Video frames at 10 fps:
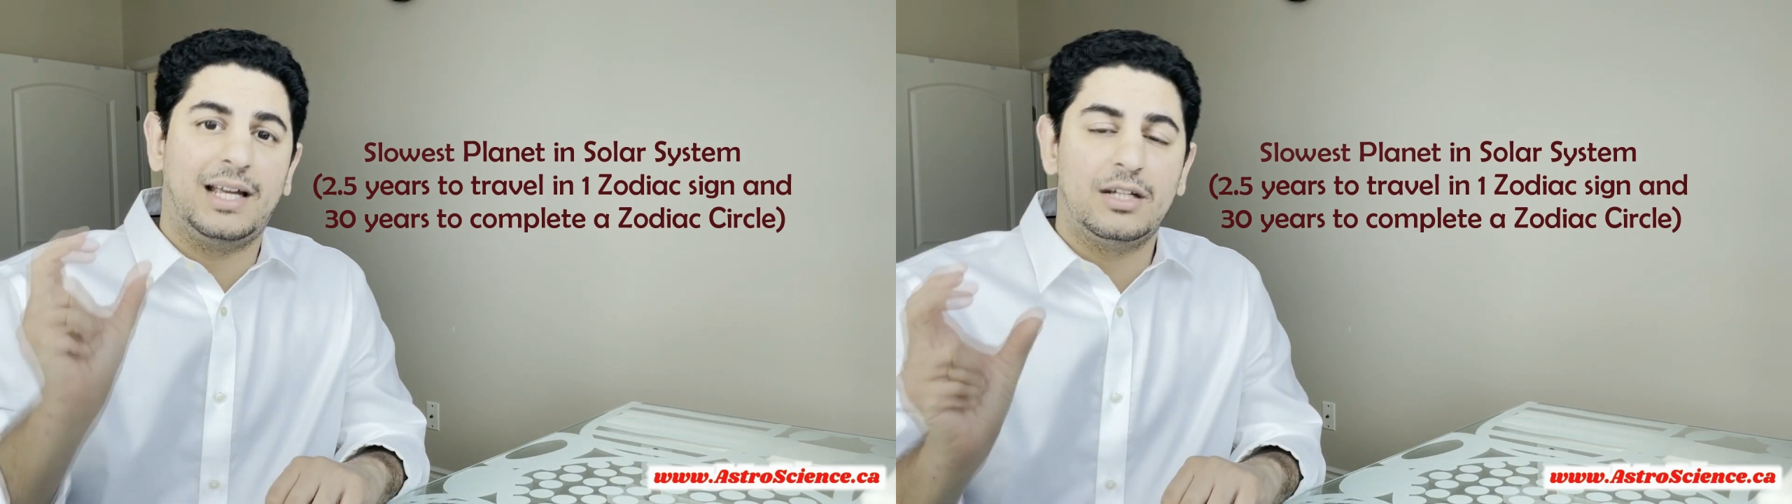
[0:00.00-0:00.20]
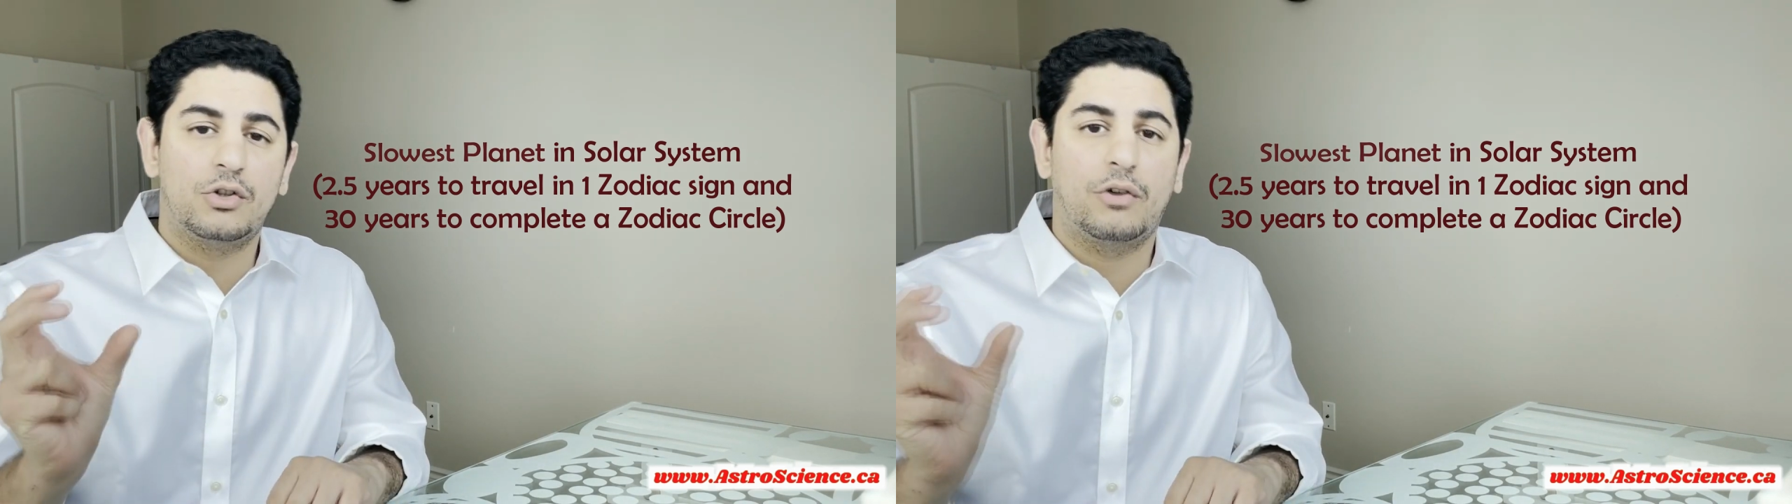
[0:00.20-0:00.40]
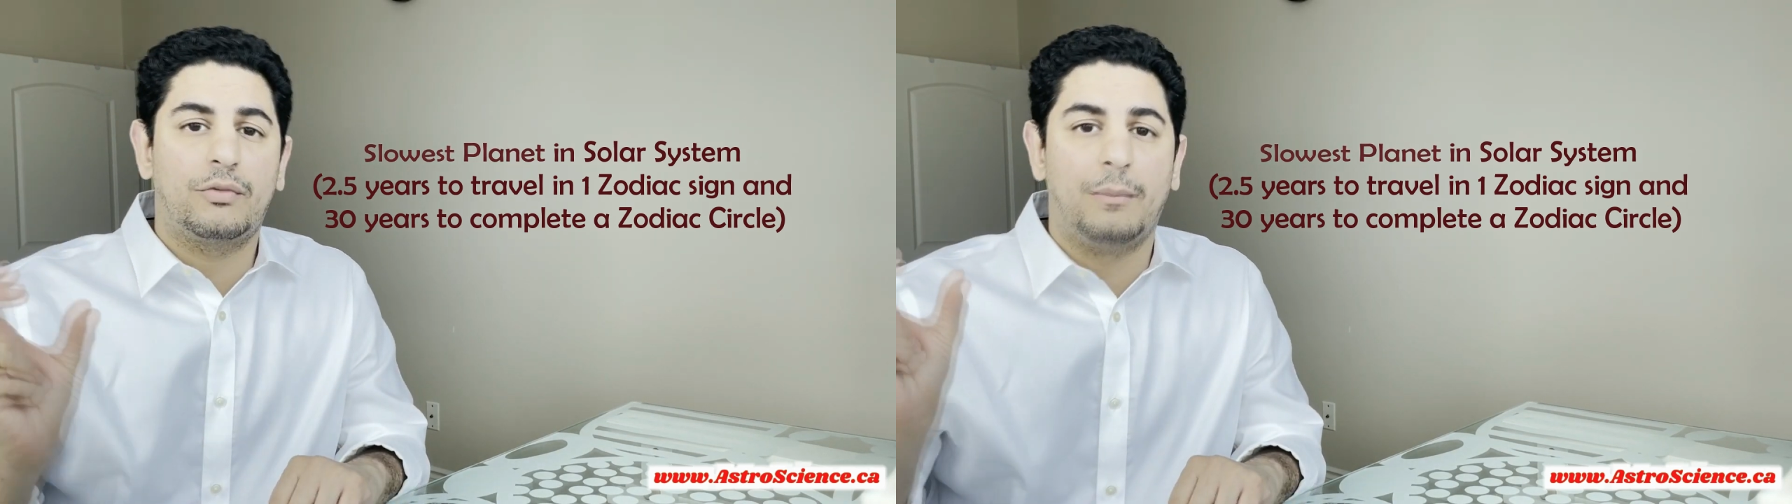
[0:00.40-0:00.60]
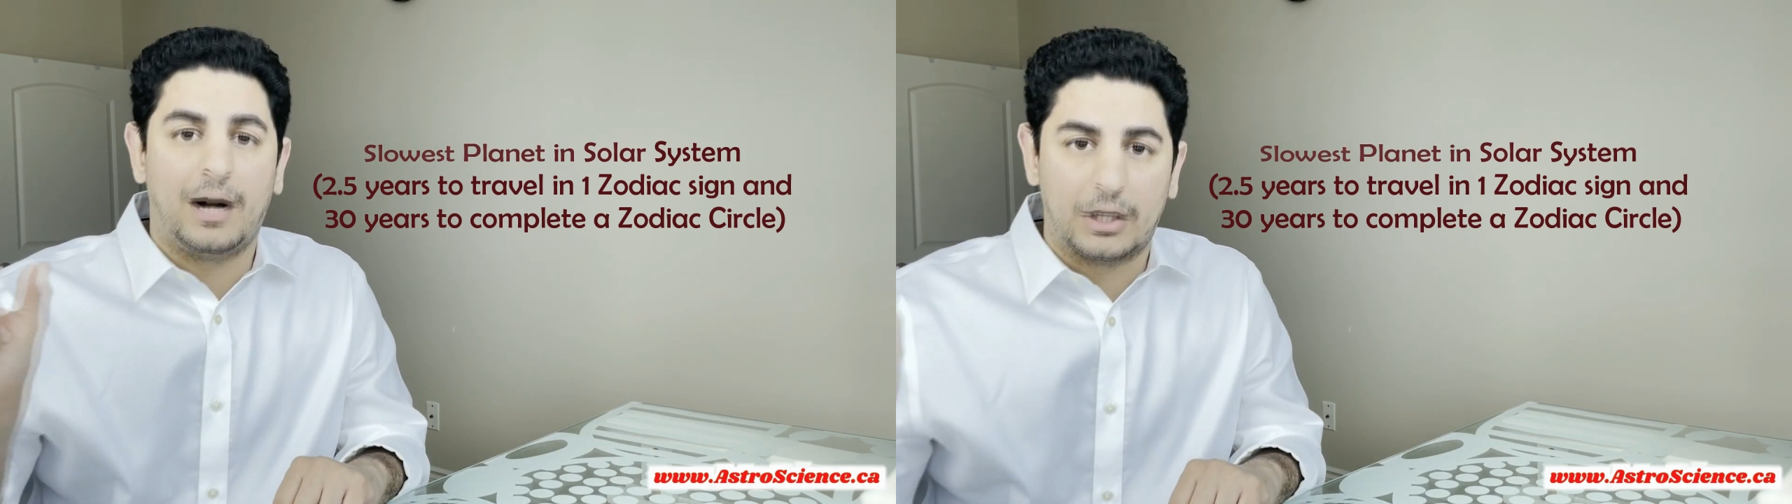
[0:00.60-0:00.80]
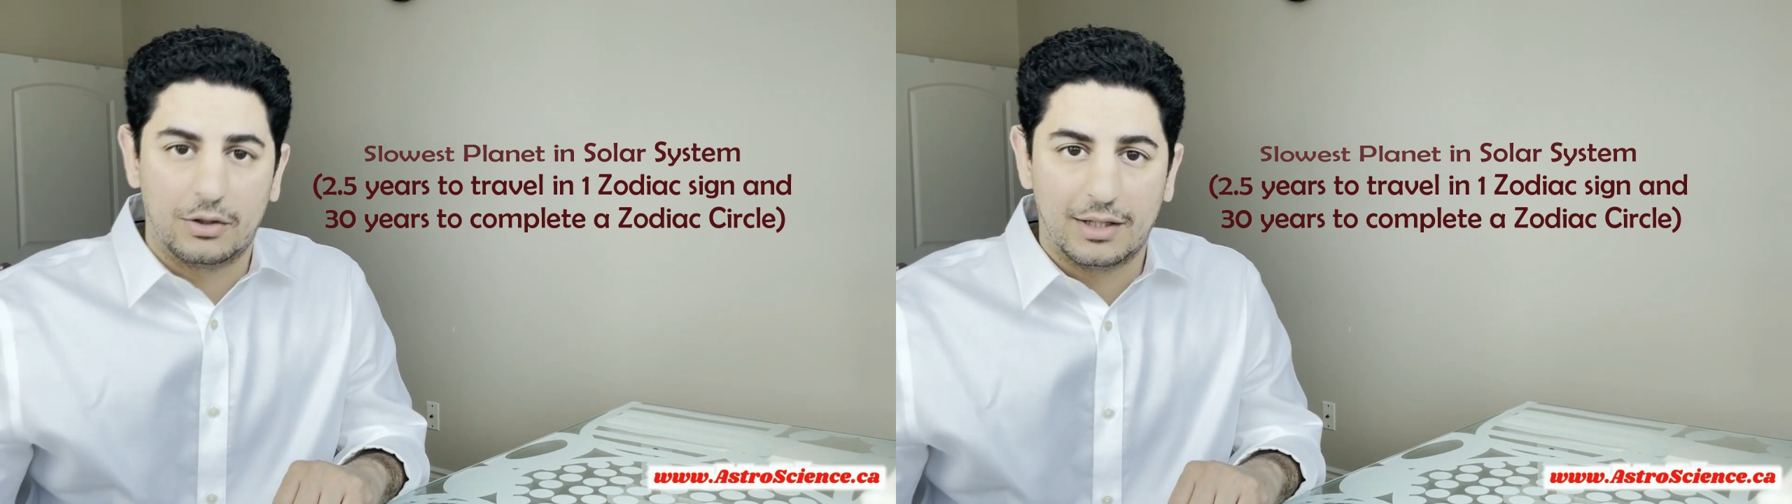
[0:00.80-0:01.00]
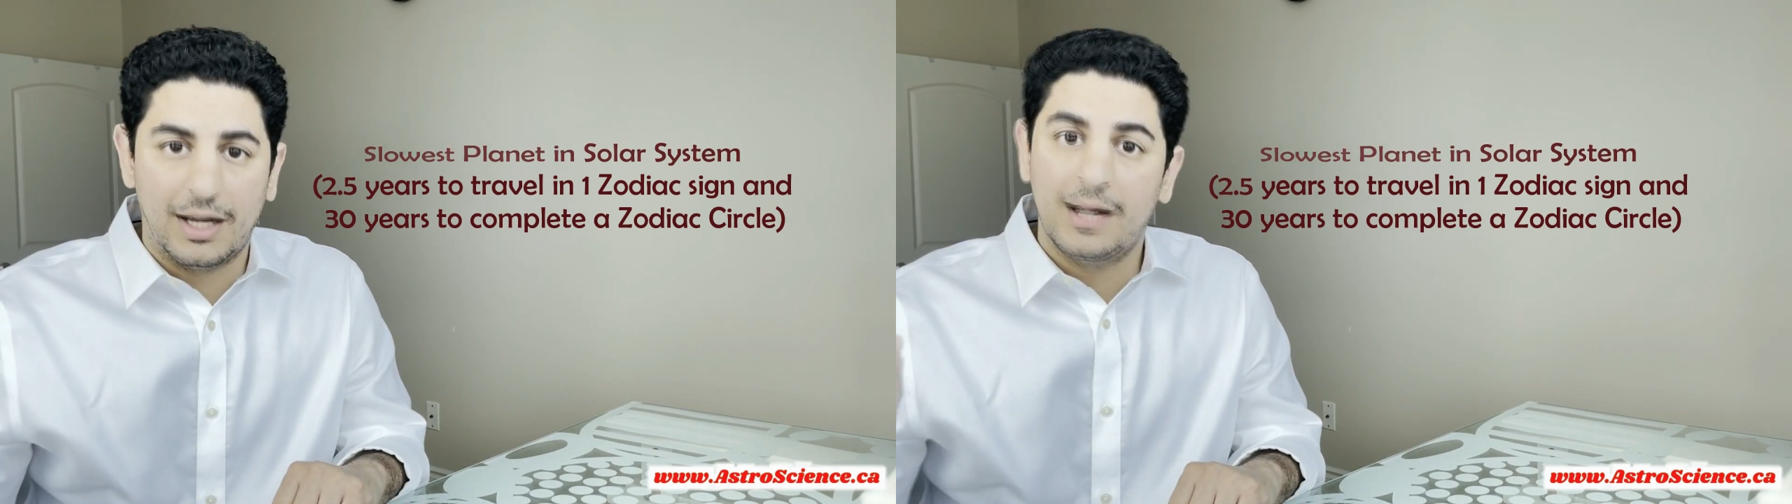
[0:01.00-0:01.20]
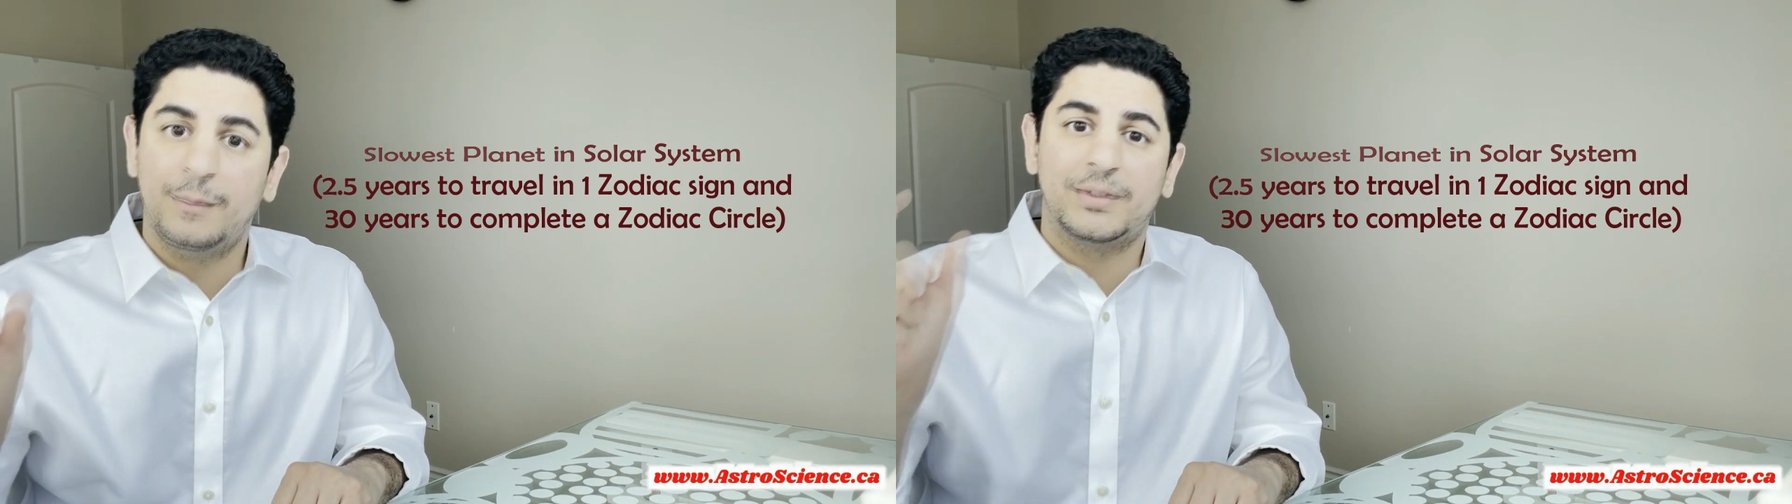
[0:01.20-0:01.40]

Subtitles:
age of Bhagyode.